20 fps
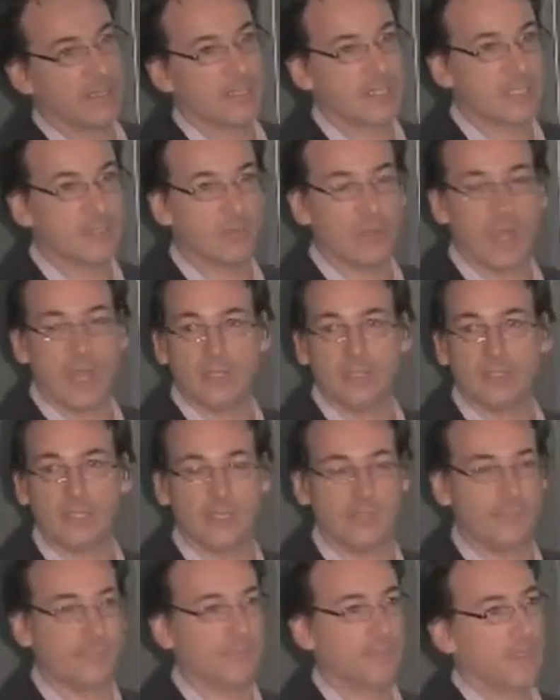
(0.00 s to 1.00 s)
Sometimes I
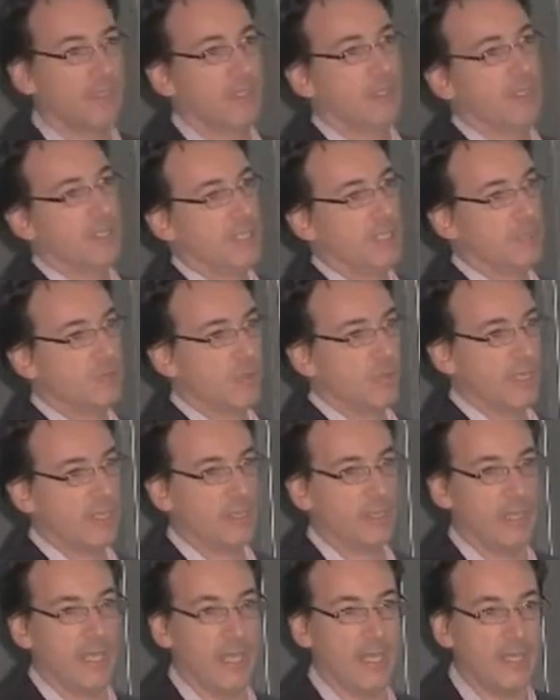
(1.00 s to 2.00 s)
like to think that
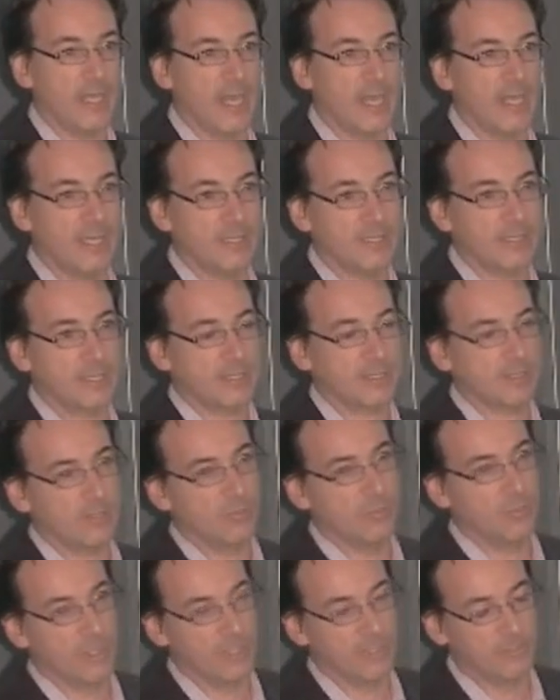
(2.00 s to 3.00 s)
singularity
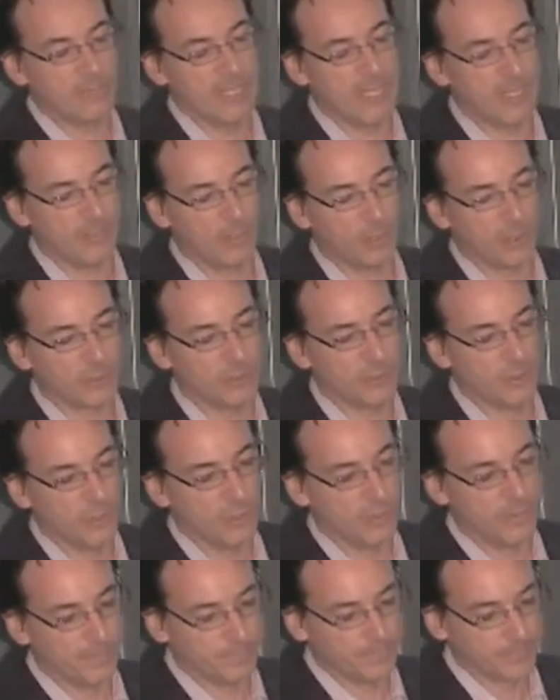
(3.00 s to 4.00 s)
is when
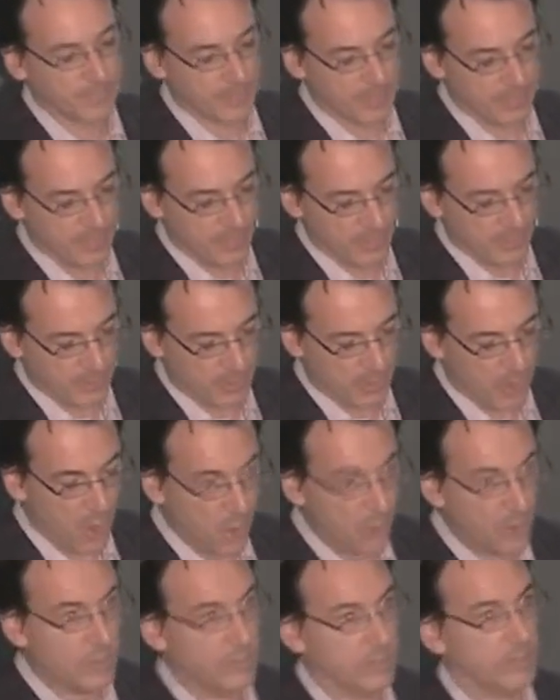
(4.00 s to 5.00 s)
AIs will be
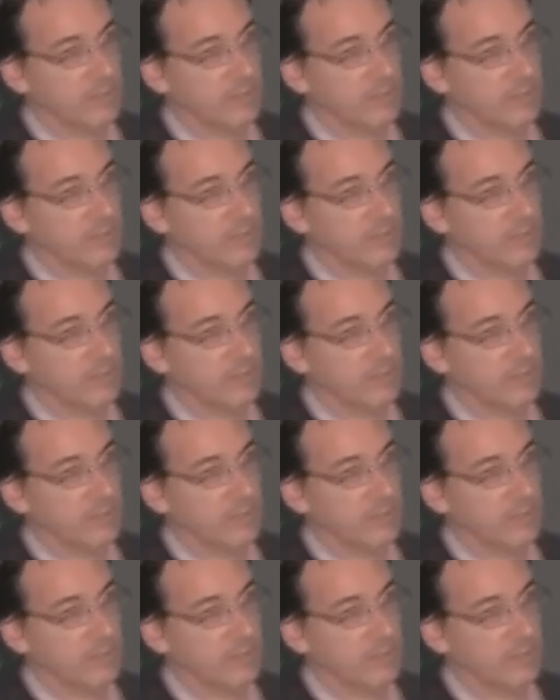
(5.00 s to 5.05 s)
able